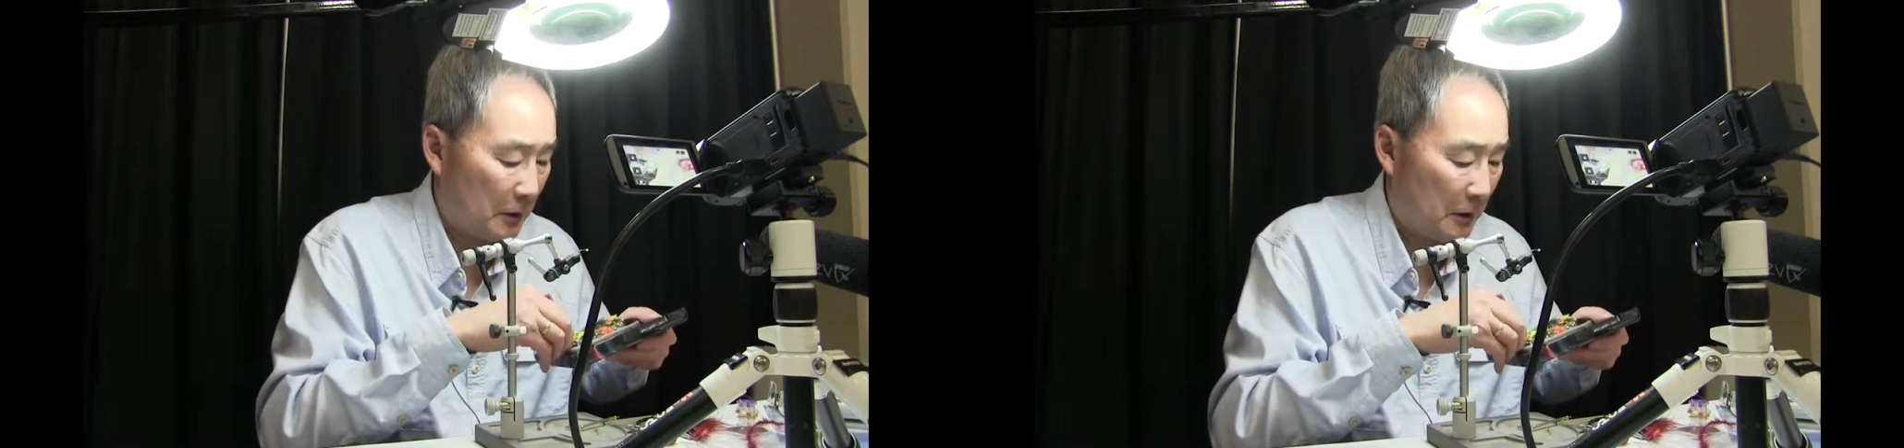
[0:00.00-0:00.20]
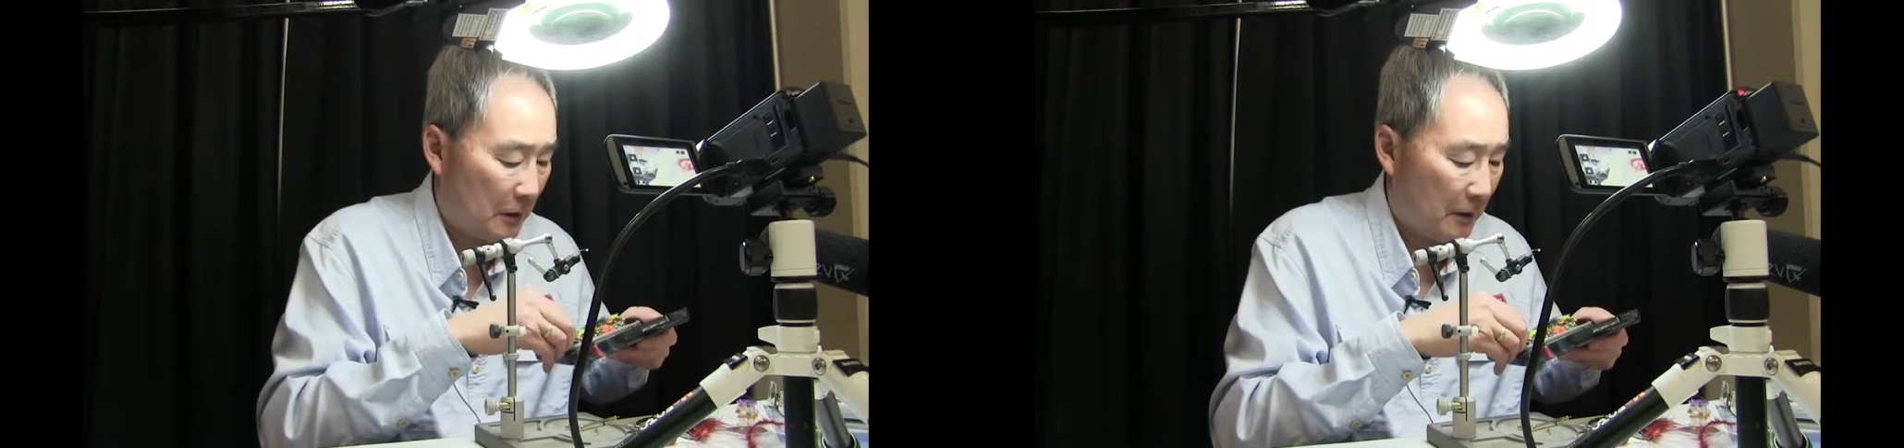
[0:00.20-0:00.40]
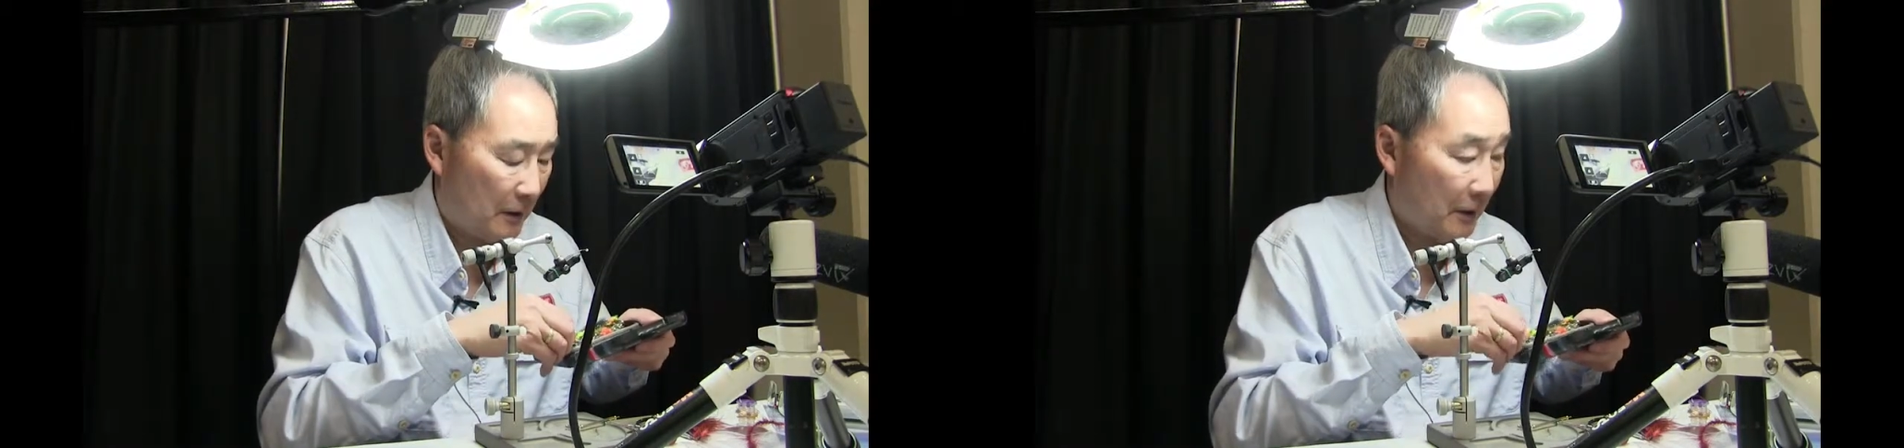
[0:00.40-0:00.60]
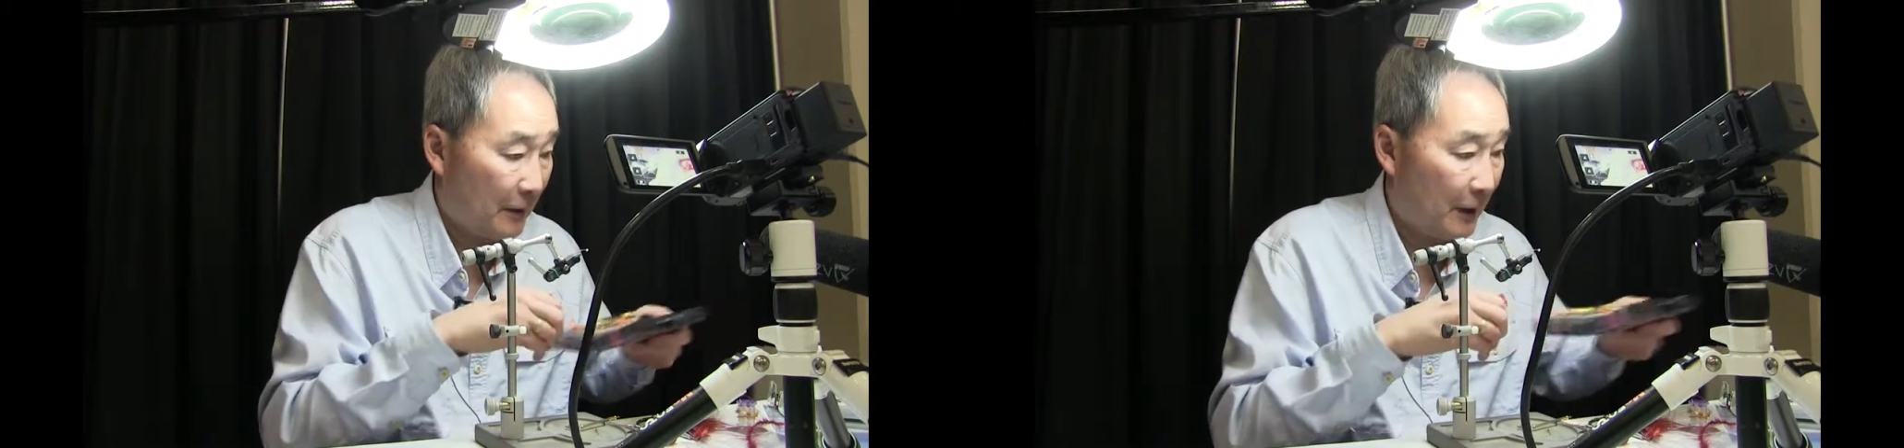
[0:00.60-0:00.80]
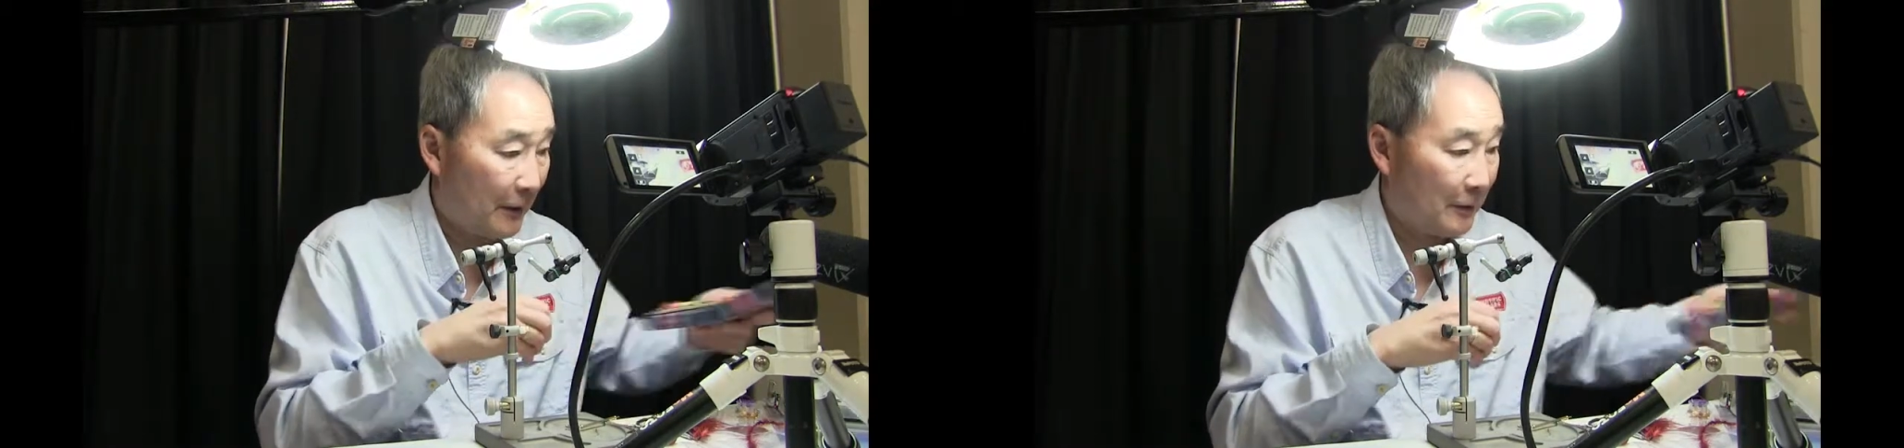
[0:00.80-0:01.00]

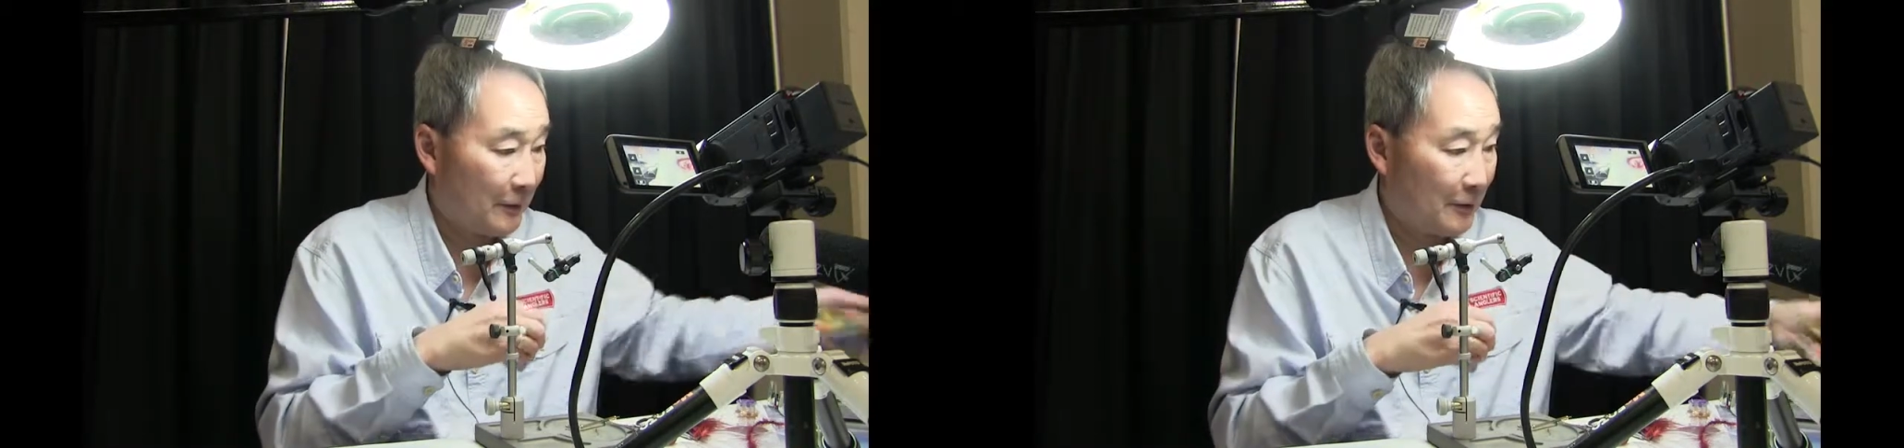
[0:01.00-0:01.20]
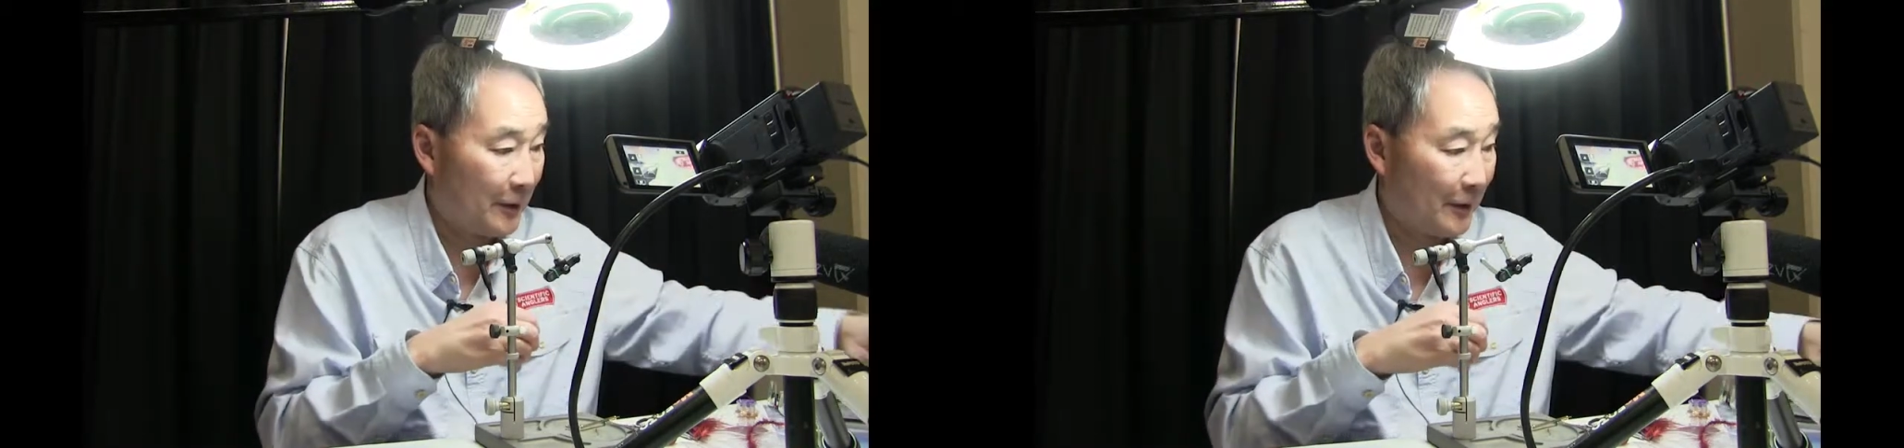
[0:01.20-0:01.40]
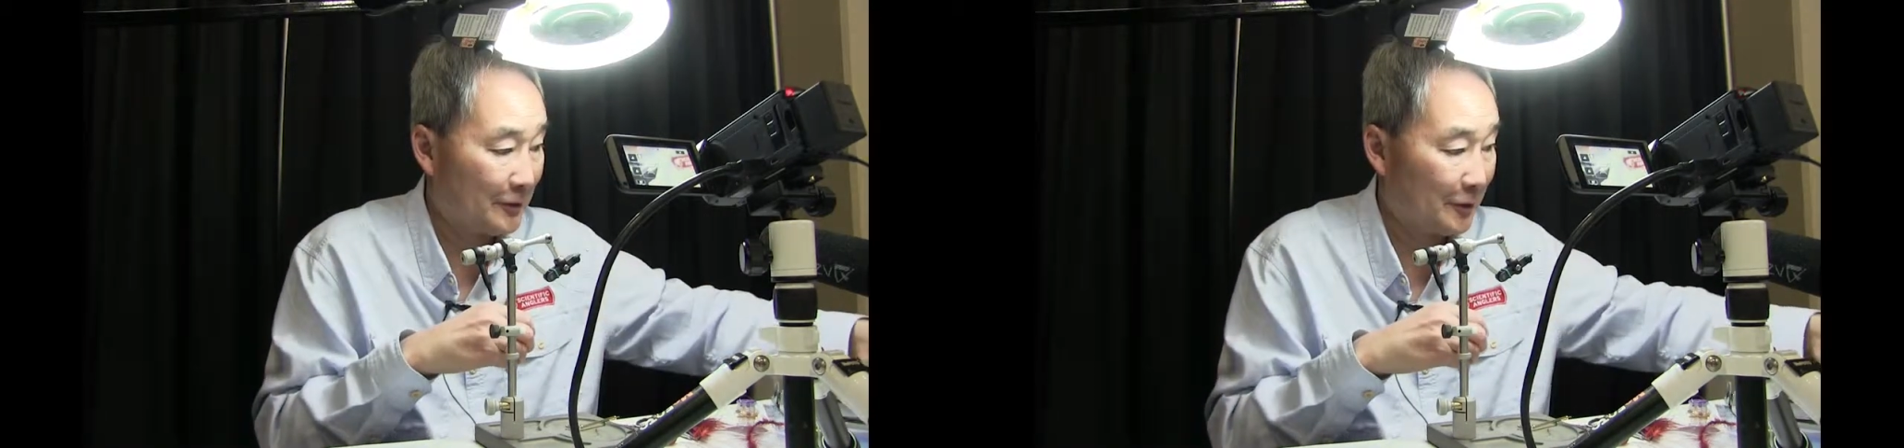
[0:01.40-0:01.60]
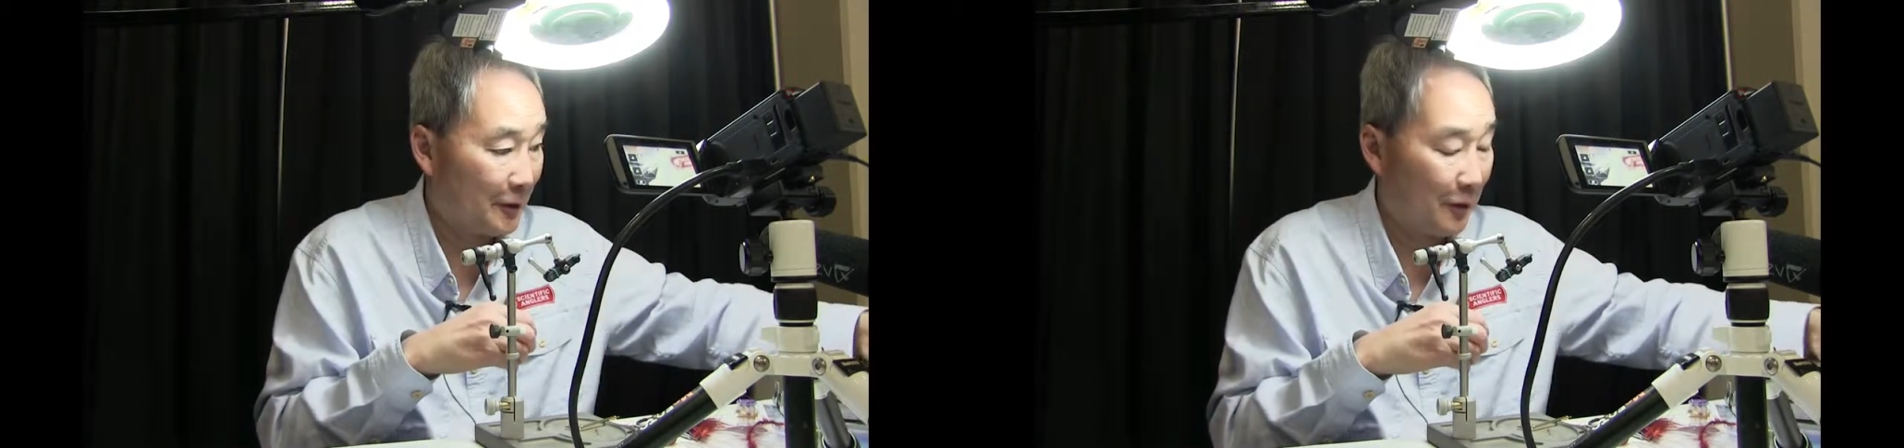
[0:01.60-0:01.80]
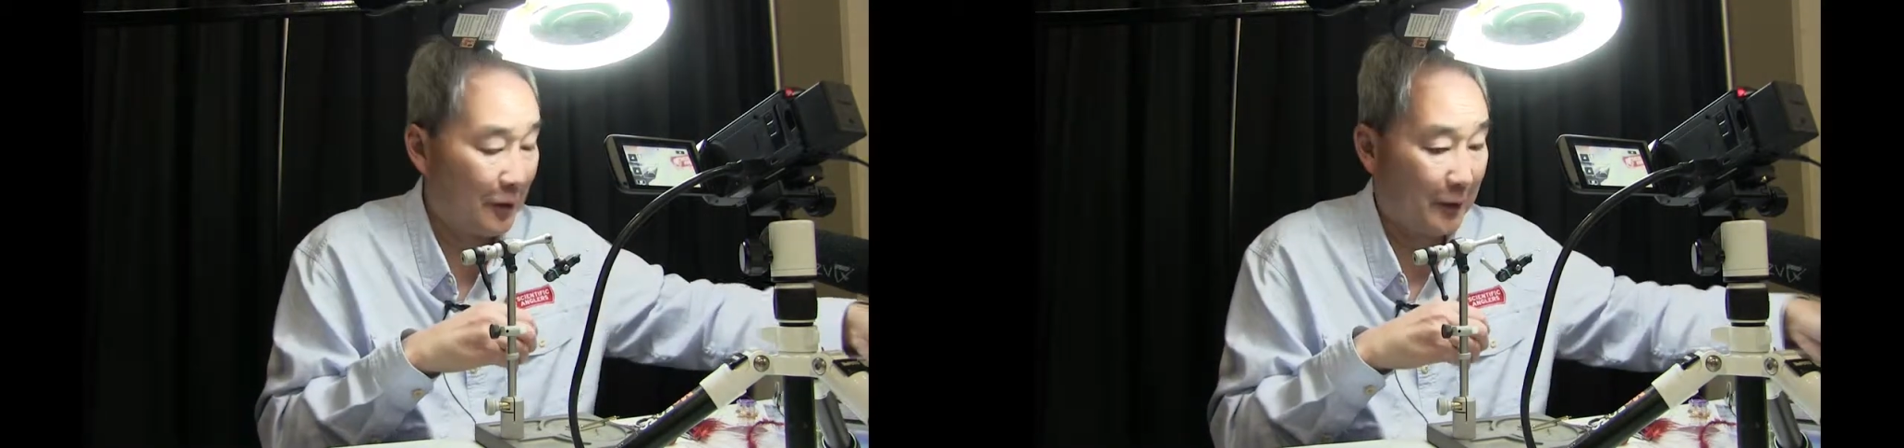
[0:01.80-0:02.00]
that you guys are
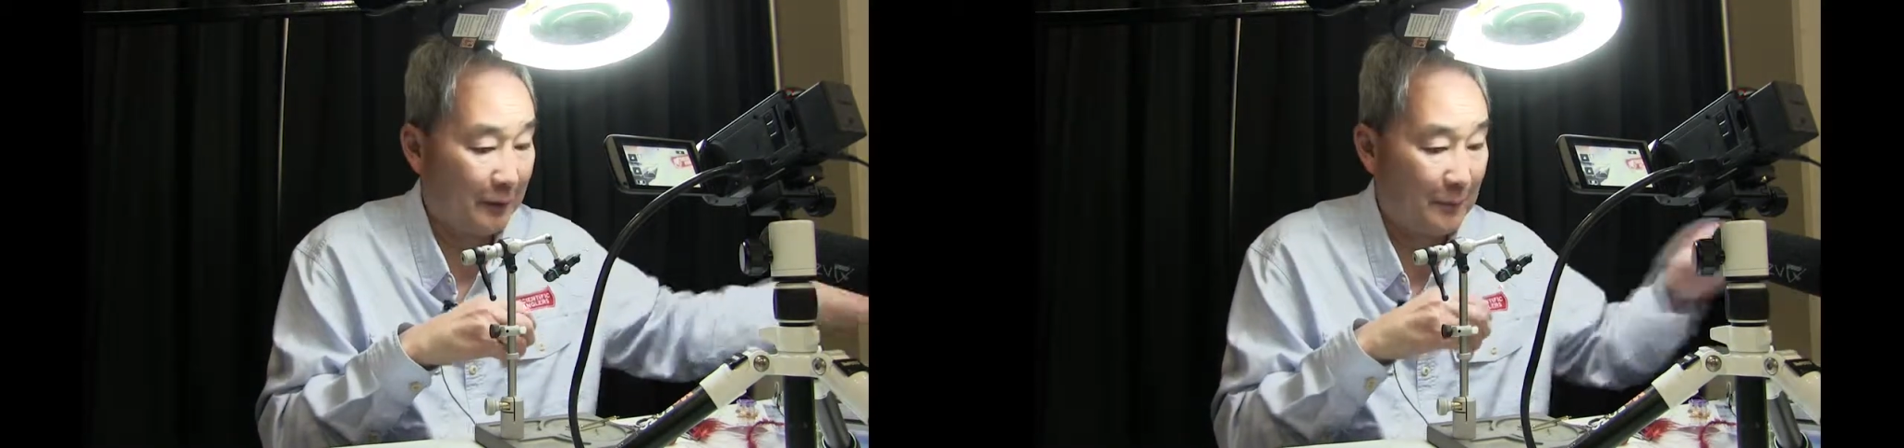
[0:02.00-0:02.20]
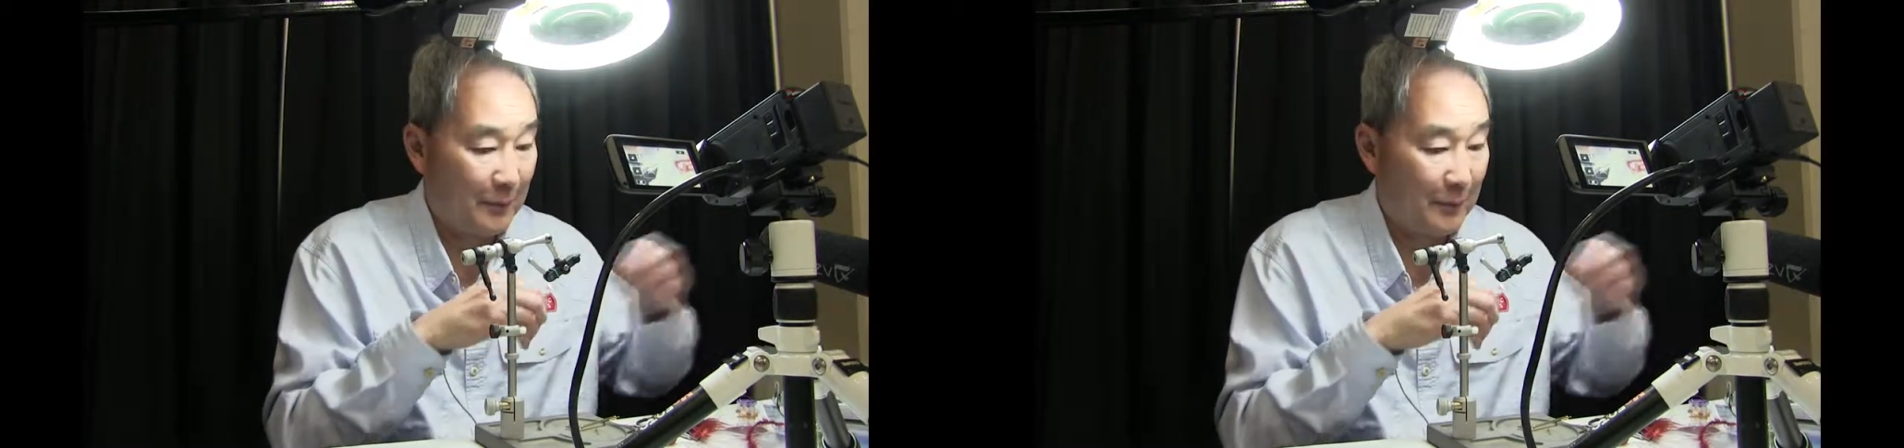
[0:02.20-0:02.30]
gonna think